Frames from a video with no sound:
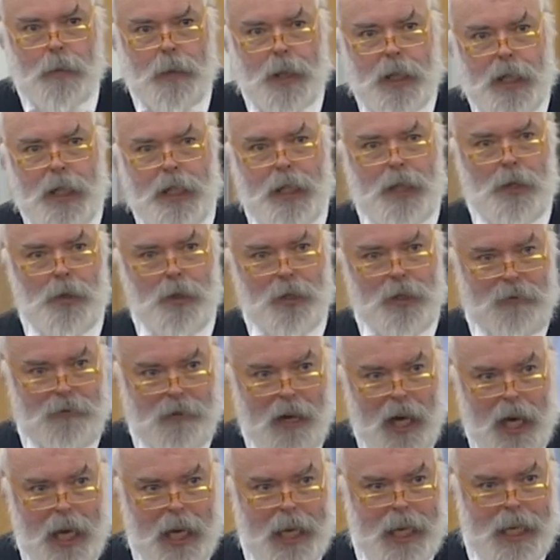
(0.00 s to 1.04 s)
the political
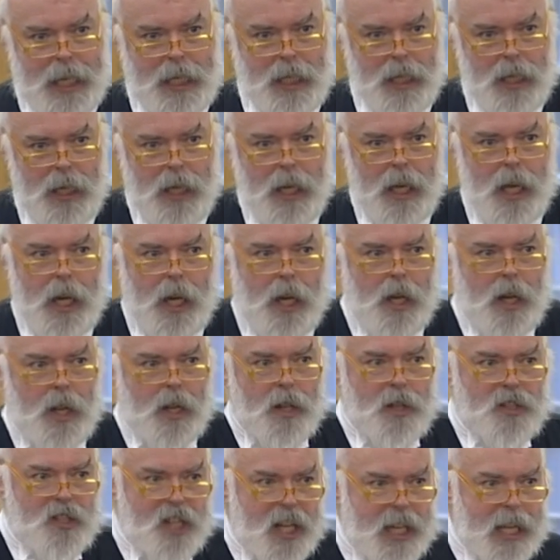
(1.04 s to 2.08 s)
divide,
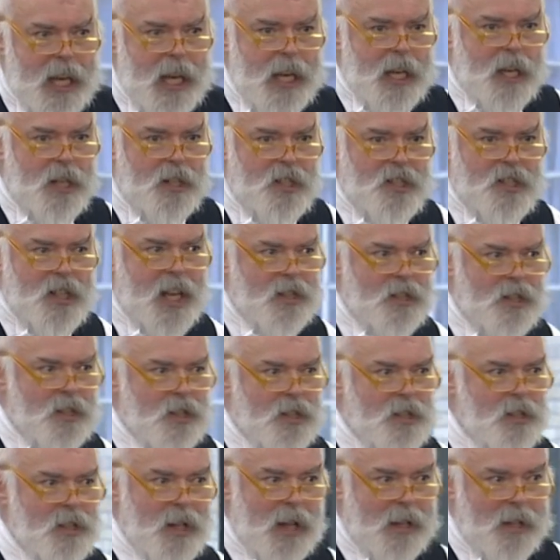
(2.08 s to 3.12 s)
seeking
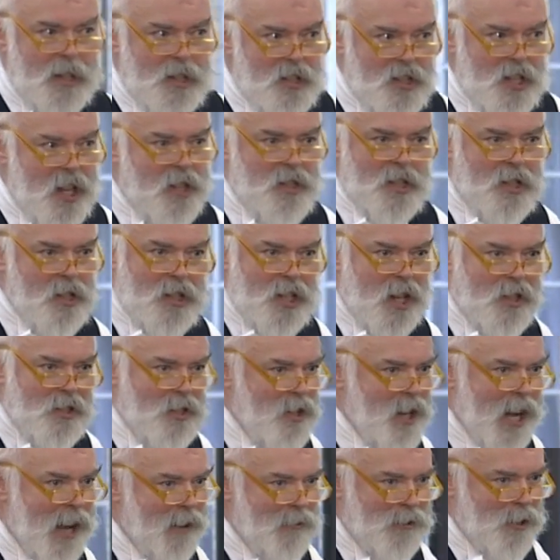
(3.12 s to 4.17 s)
consensus. Now, consensus
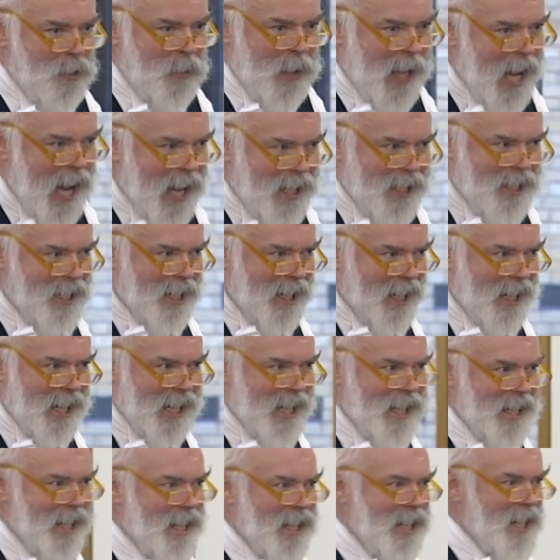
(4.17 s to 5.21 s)
doesn't have to be
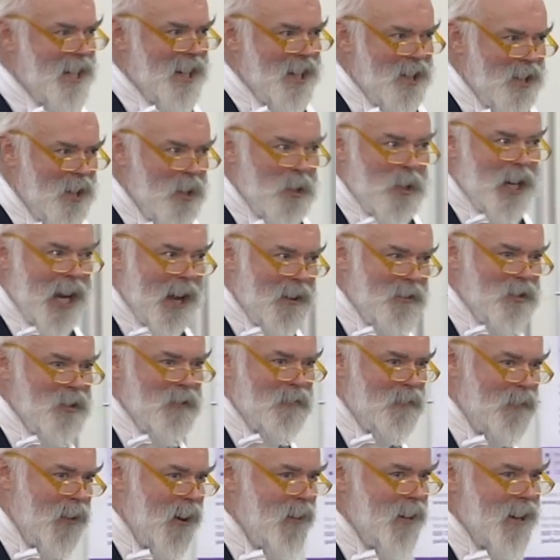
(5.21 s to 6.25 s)
anodyne. So you can have
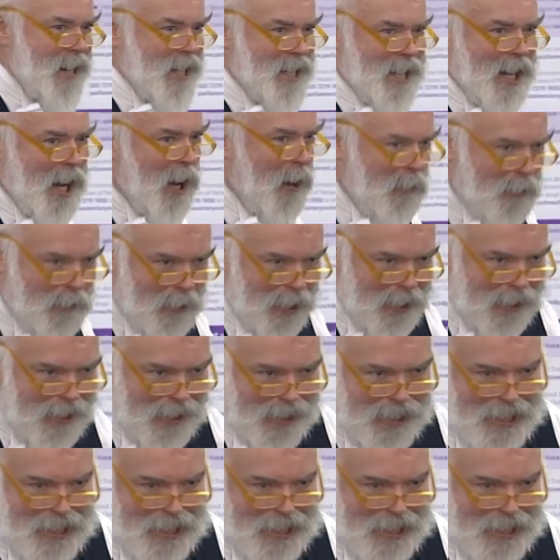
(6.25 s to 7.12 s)
some very tough